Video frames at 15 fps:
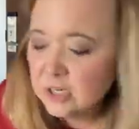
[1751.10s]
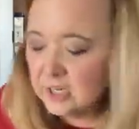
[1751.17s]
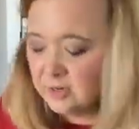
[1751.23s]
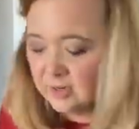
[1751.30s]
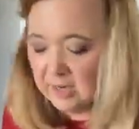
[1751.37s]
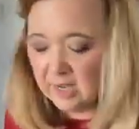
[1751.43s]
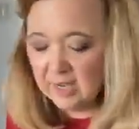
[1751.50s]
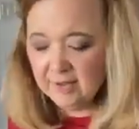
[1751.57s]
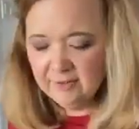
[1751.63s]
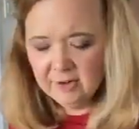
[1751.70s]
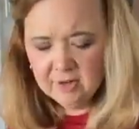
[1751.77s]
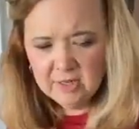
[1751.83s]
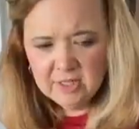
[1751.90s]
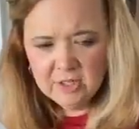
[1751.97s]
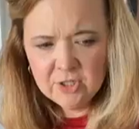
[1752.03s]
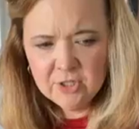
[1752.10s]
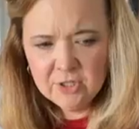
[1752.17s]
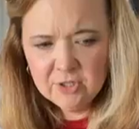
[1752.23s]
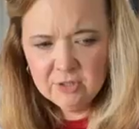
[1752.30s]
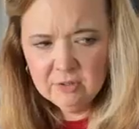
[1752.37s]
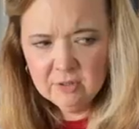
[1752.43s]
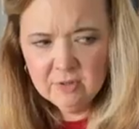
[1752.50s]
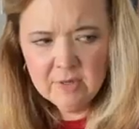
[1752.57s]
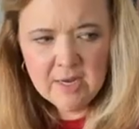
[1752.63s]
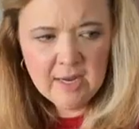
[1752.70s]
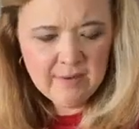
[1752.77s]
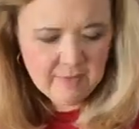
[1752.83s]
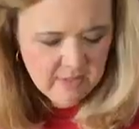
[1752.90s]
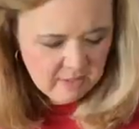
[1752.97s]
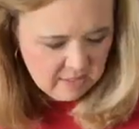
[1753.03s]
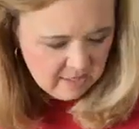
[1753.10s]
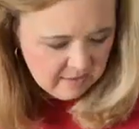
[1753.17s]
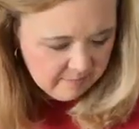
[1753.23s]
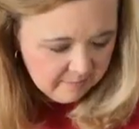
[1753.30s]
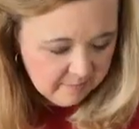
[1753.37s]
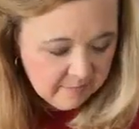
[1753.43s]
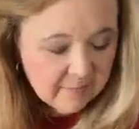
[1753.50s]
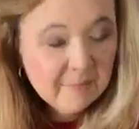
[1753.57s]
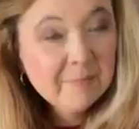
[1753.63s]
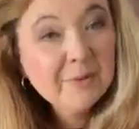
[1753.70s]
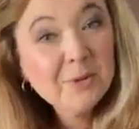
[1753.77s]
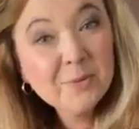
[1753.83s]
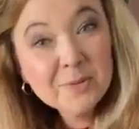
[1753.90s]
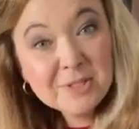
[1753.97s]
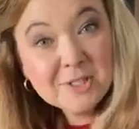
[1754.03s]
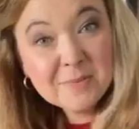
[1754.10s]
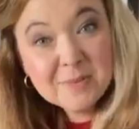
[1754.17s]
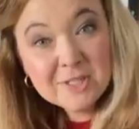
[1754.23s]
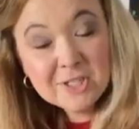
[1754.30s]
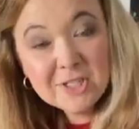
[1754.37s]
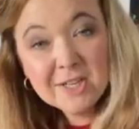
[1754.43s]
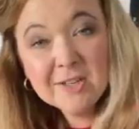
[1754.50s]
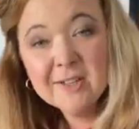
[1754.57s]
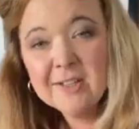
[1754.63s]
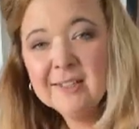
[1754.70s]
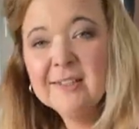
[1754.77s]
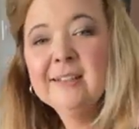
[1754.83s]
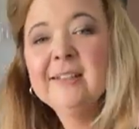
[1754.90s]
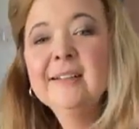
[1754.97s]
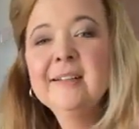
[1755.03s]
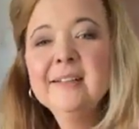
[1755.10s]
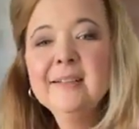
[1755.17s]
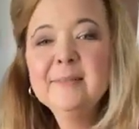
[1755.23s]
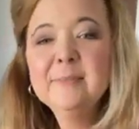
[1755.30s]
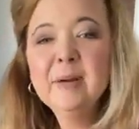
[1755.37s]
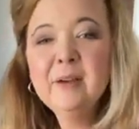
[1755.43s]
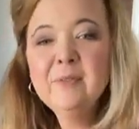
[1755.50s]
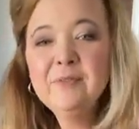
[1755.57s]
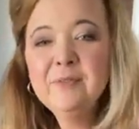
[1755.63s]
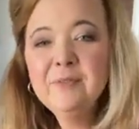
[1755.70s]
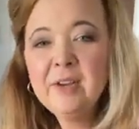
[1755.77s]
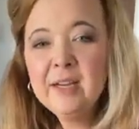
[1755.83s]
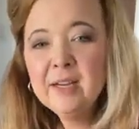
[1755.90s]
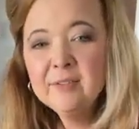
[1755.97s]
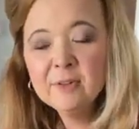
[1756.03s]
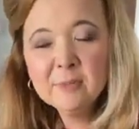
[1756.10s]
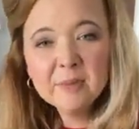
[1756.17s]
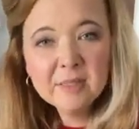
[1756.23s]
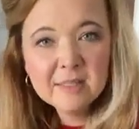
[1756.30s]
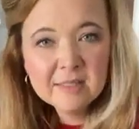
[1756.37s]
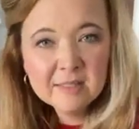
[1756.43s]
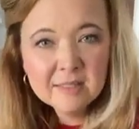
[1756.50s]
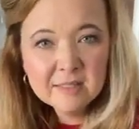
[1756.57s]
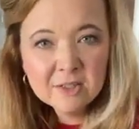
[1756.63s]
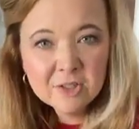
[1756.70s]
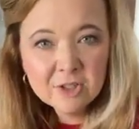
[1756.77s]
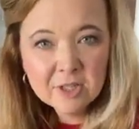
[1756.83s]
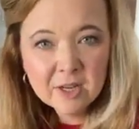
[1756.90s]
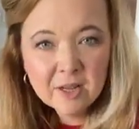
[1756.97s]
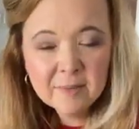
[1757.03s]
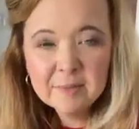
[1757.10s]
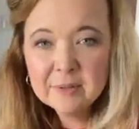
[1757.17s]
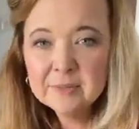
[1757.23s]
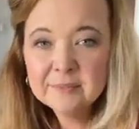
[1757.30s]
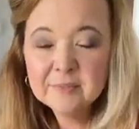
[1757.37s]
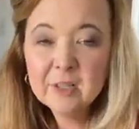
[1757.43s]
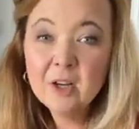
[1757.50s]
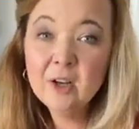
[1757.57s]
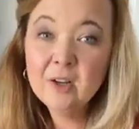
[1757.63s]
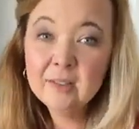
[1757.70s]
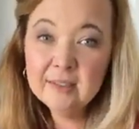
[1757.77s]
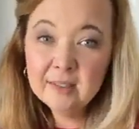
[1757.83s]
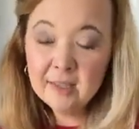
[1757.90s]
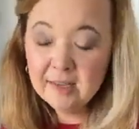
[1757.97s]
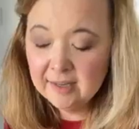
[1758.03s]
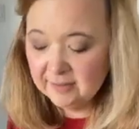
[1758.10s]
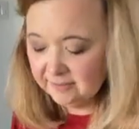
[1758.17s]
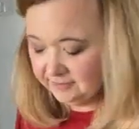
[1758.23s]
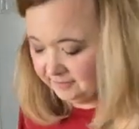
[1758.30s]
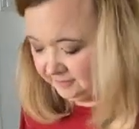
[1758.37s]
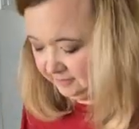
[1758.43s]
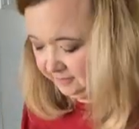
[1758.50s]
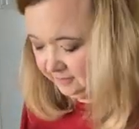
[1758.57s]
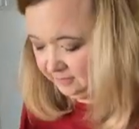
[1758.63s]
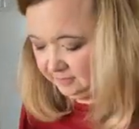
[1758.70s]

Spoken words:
be sharing, I've already, no I haven't yet, going to be sharing my favorite places to shop online,